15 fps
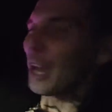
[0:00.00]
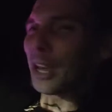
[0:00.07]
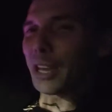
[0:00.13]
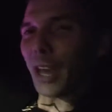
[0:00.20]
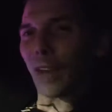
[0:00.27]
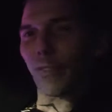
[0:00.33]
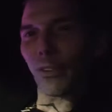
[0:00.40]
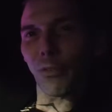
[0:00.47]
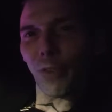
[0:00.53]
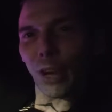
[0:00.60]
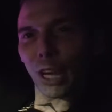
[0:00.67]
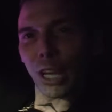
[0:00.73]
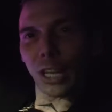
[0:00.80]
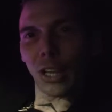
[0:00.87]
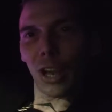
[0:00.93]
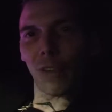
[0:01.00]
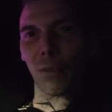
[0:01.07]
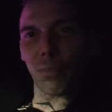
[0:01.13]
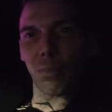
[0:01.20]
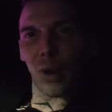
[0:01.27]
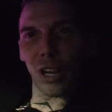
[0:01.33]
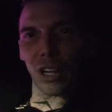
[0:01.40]

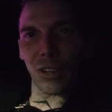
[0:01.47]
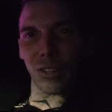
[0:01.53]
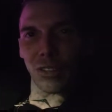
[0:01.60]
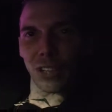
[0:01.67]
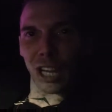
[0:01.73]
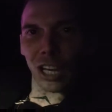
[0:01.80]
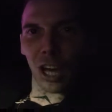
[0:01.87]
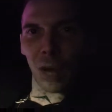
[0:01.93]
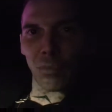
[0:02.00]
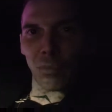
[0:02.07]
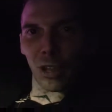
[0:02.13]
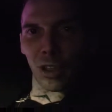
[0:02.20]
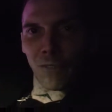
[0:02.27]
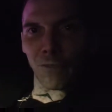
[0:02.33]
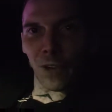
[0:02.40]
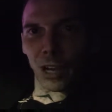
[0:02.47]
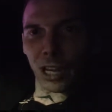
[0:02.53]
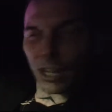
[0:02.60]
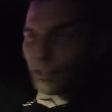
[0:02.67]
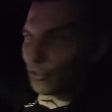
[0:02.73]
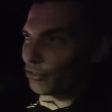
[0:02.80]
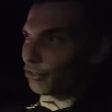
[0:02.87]
ever put your dick up to the
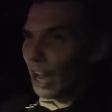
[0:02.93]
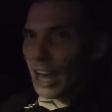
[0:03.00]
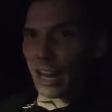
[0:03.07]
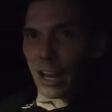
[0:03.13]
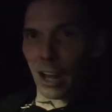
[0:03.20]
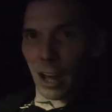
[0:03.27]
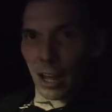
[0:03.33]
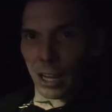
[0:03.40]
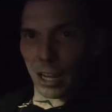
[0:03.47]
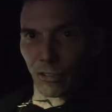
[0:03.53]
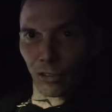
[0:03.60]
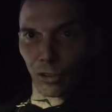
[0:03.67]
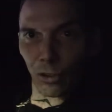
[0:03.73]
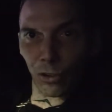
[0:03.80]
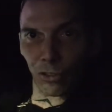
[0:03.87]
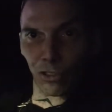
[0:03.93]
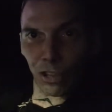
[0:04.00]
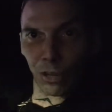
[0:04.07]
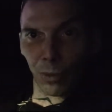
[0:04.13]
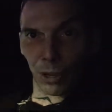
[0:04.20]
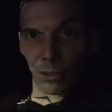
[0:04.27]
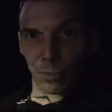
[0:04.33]
fucking jet in a
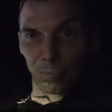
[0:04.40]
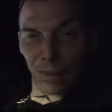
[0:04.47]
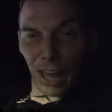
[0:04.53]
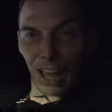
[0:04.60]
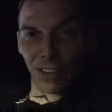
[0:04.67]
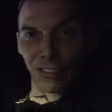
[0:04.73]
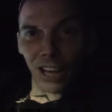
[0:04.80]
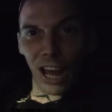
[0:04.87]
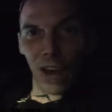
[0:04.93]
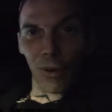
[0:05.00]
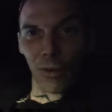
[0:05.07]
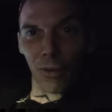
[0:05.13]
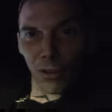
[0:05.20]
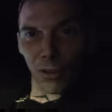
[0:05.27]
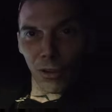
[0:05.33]
jacuzzi where it's blasting out?